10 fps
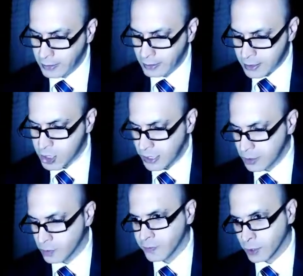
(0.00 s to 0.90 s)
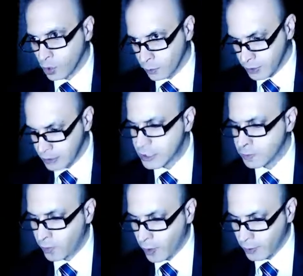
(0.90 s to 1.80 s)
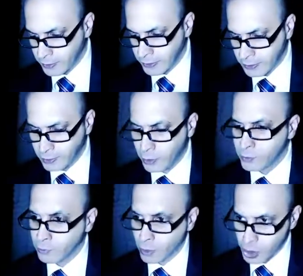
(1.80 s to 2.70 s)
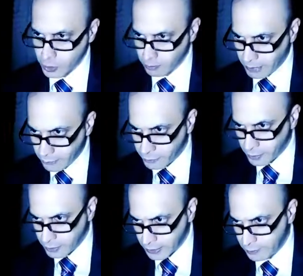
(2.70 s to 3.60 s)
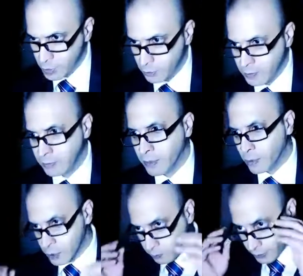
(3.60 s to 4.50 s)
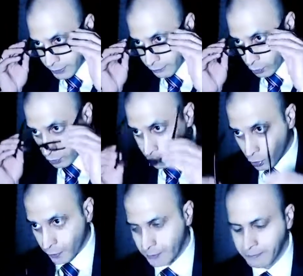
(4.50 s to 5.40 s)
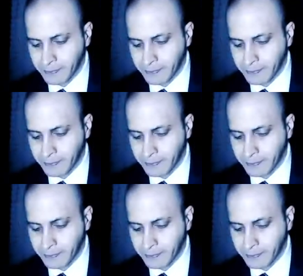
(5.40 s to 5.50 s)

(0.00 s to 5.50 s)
insides of the Communist Party and how the Russian mafia came to be, because believe it or not,